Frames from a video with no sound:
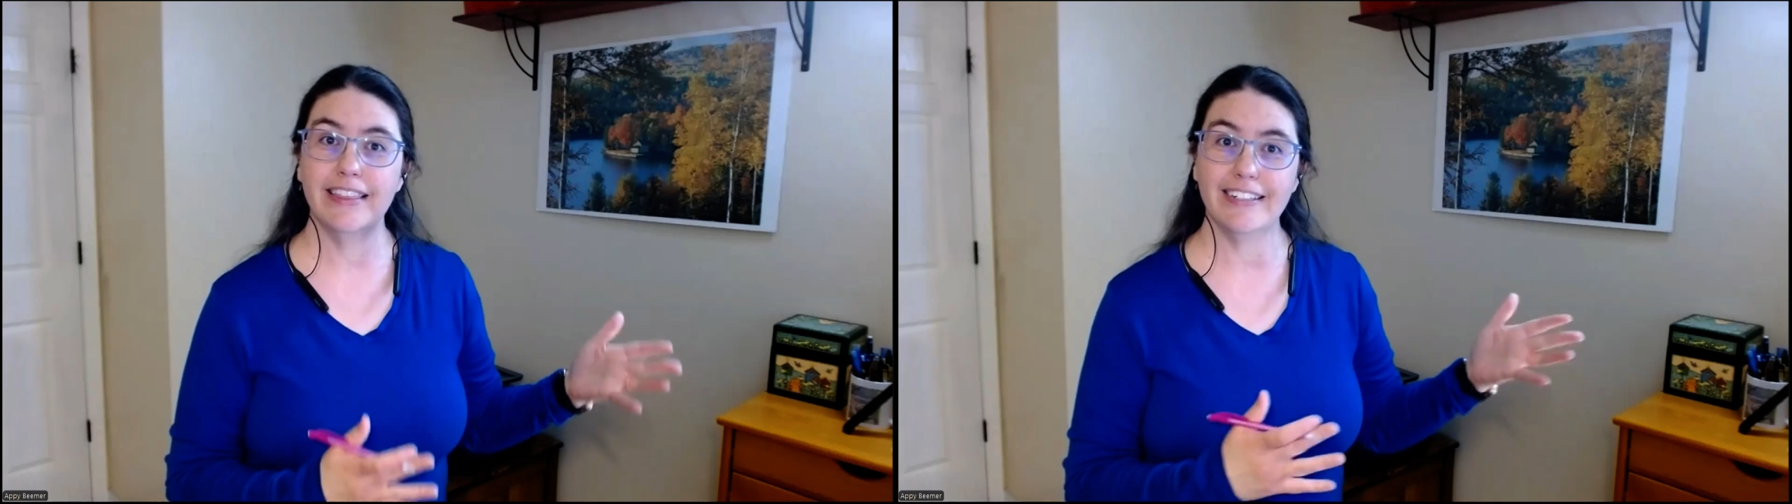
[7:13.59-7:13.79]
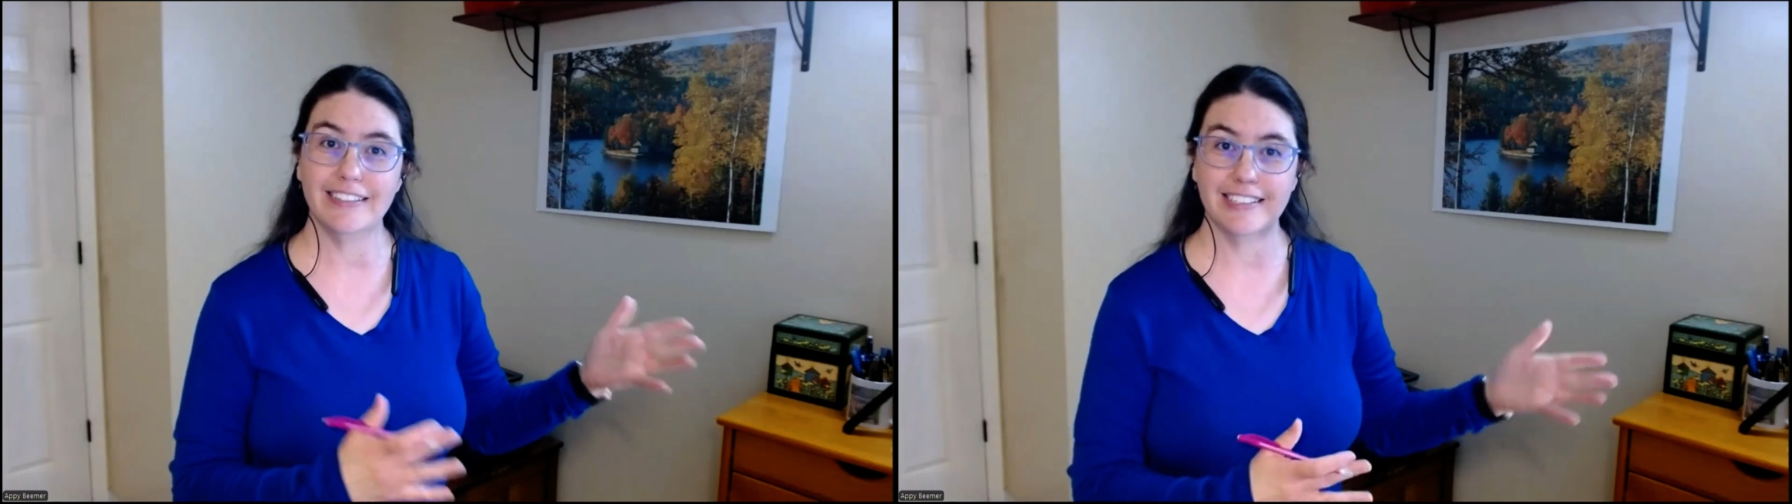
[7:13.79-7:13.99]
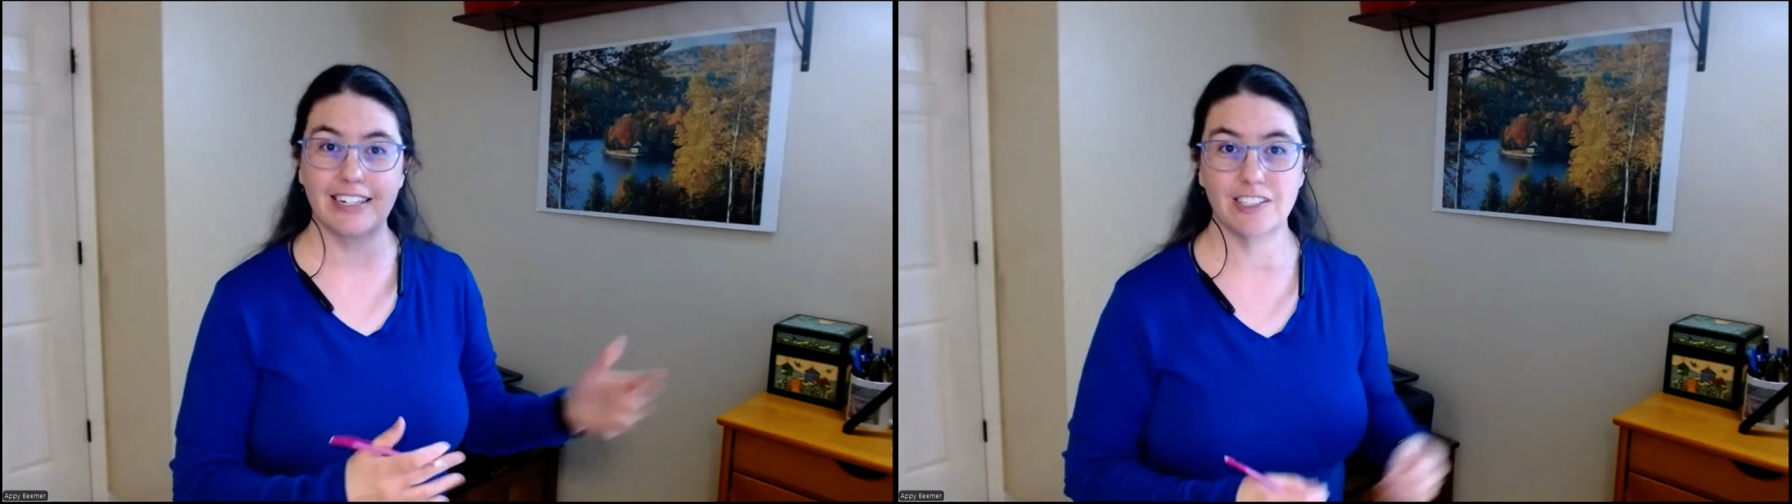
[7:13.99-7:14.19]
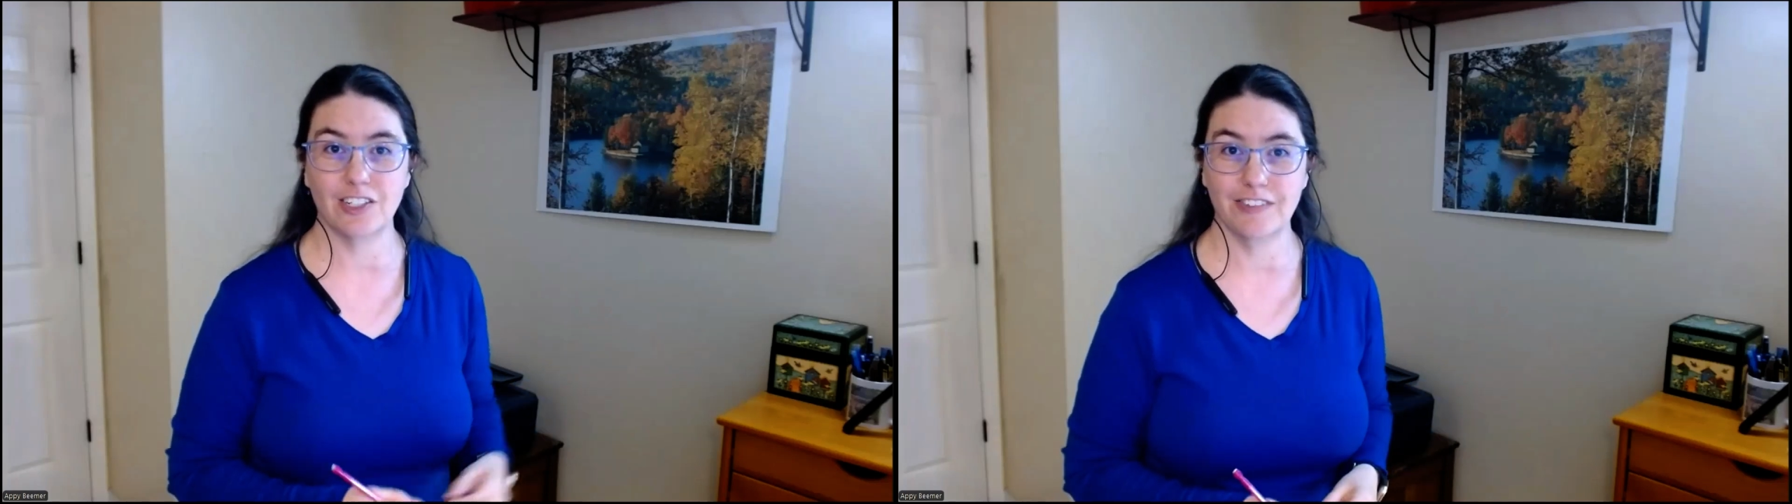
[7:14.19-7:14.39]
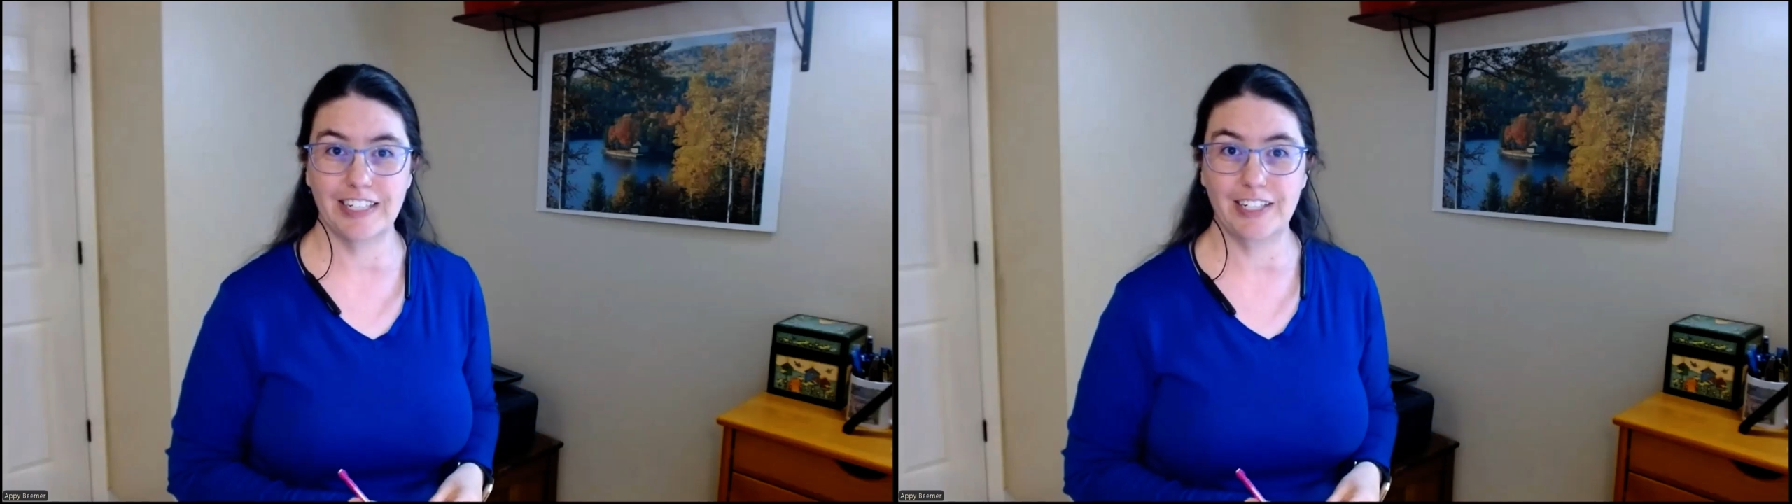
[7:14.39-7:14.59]
that is not
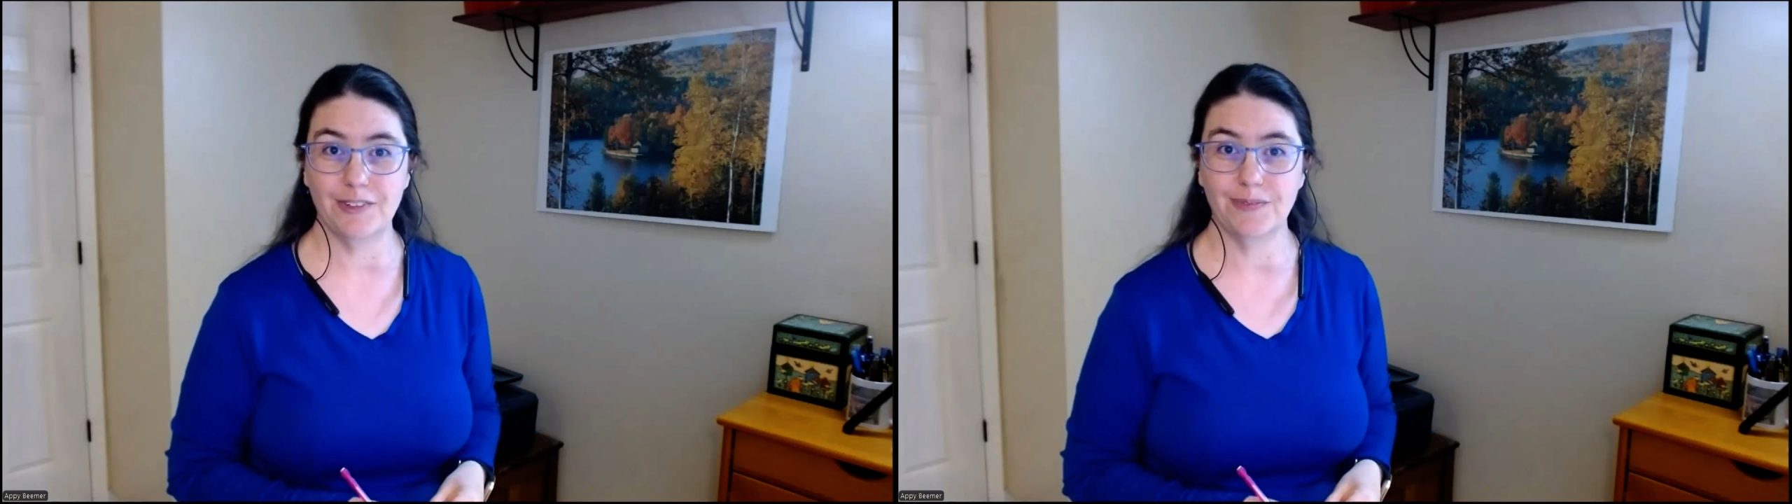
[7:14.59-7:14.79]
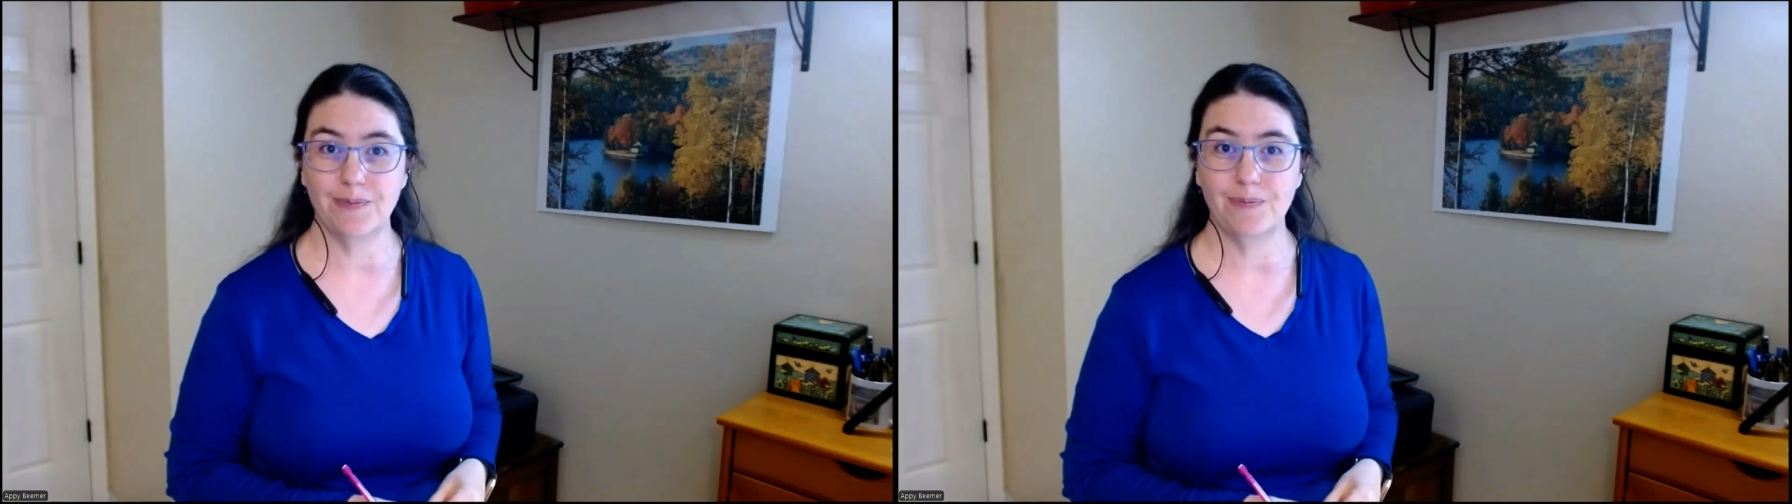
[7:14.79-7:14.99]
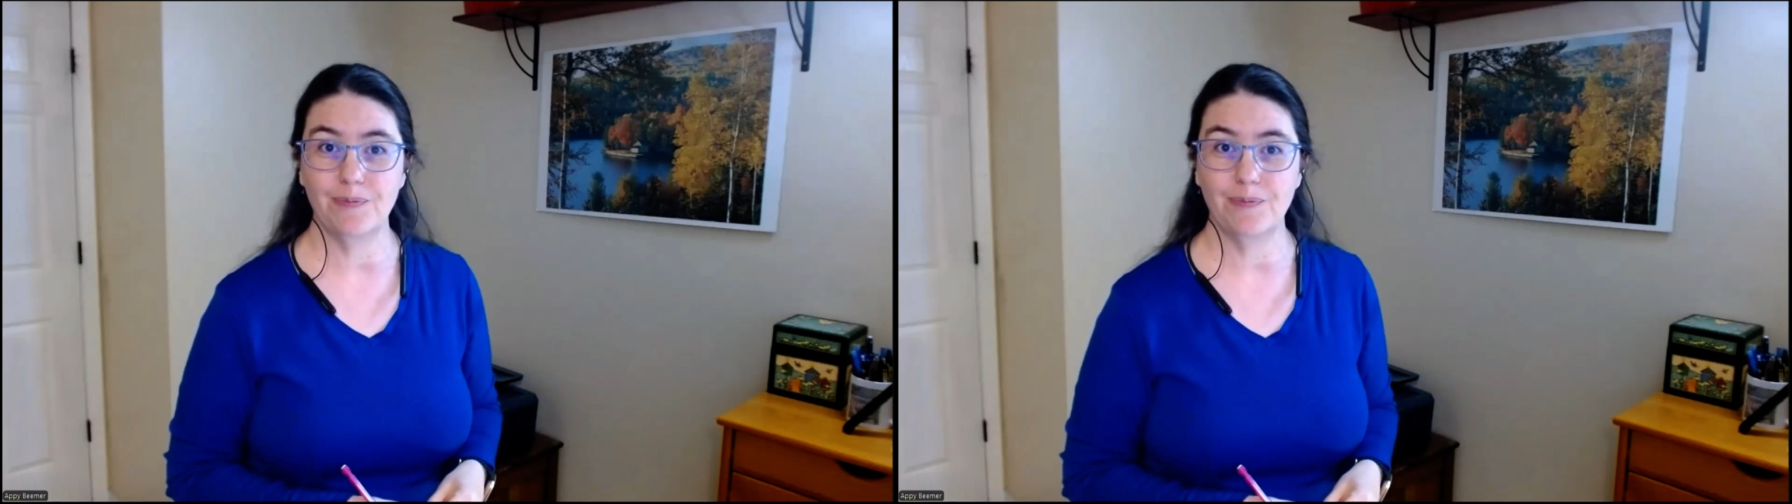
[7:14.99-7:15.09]
serving you?